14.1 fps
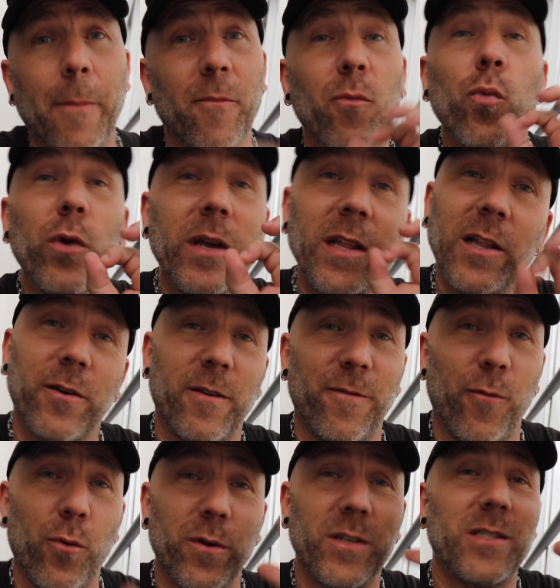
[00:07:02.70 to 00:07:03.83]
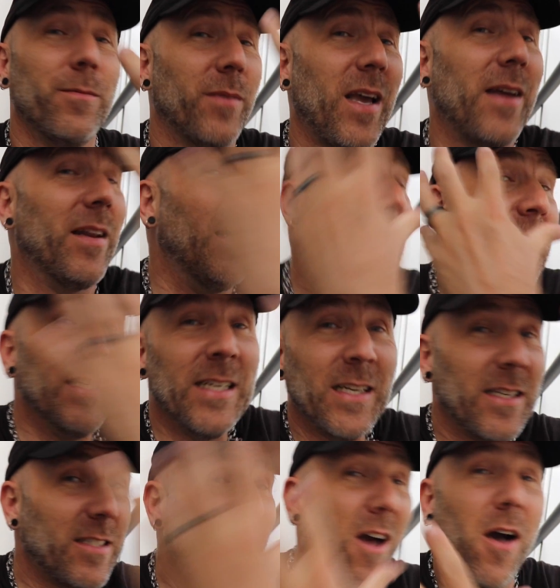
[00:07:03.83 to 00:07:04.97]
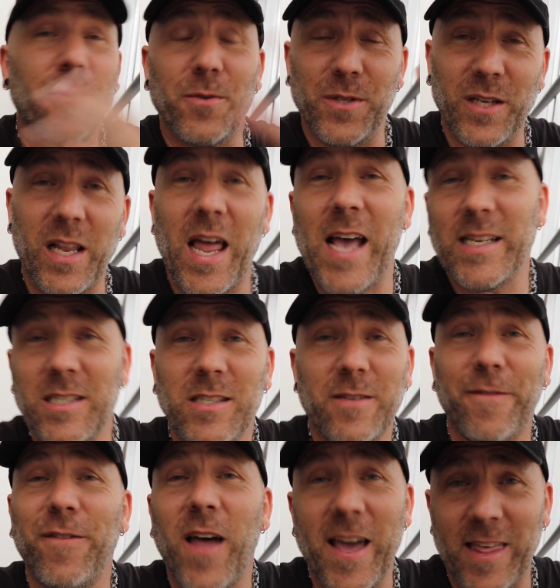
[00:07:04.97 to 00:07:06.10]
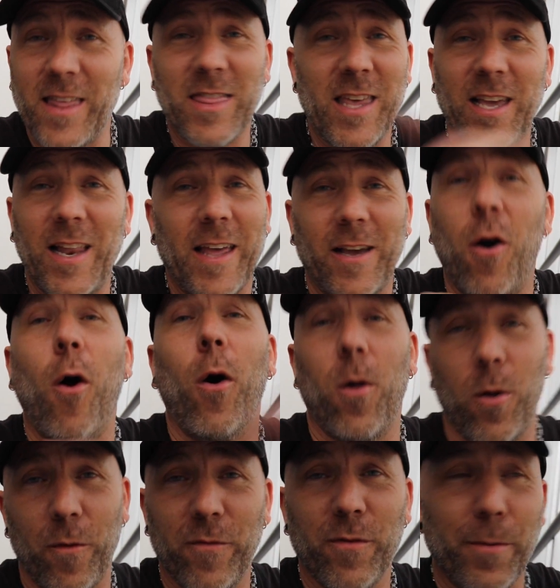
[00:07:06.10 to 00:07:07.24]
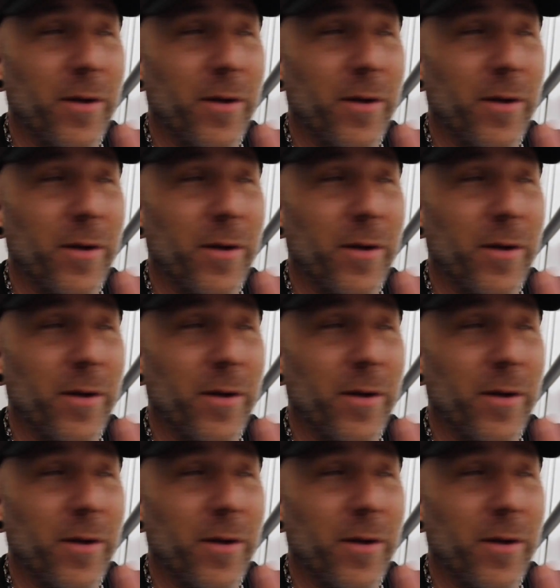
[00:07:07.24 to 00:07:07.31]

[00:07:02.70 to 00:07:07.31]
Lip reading: I'm really looking forward to some kind of goggles and glasses to fly that thing like all over the